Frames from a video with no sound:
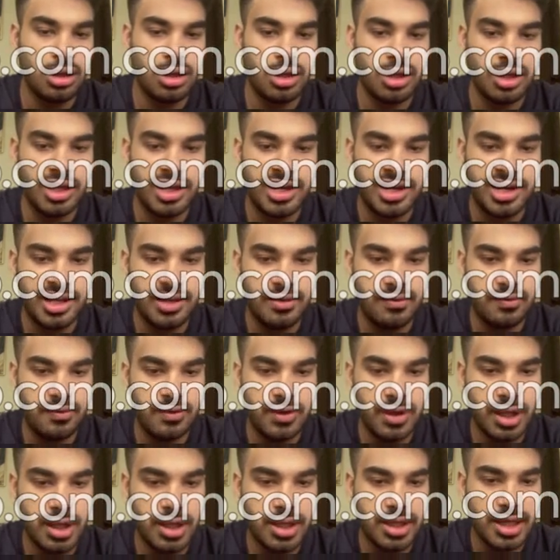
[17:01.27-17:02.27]
And if
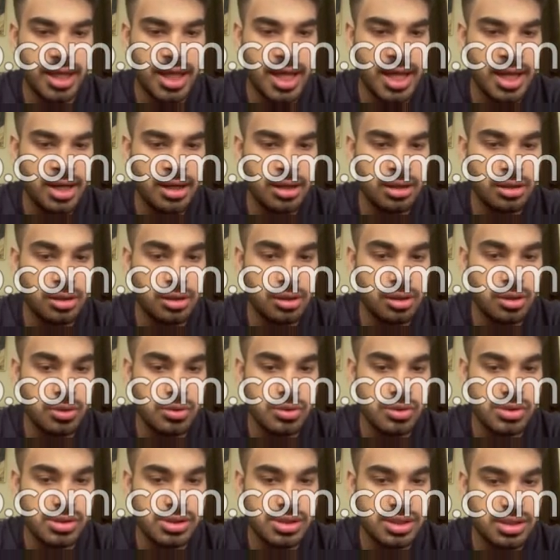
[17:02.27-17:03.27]
we again
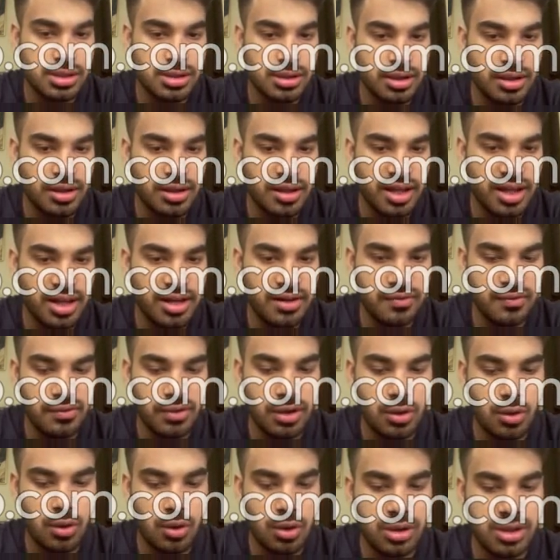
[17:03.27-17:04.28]
use the, and if we
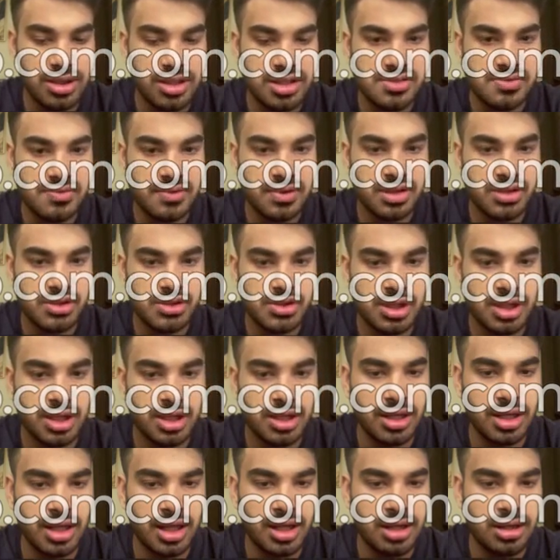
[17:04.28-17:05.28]
call this function
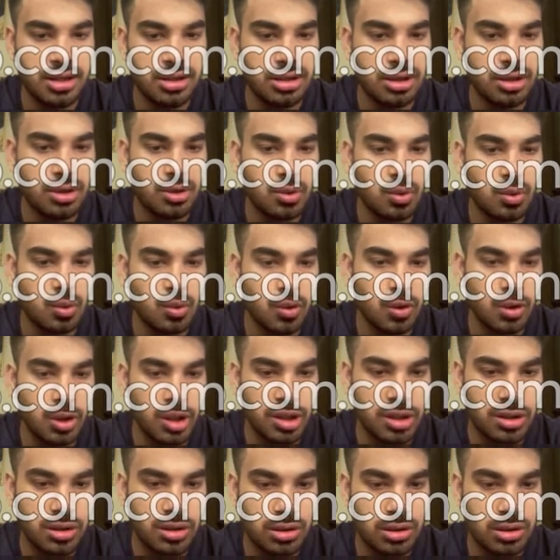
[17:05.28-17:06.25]
again in the code,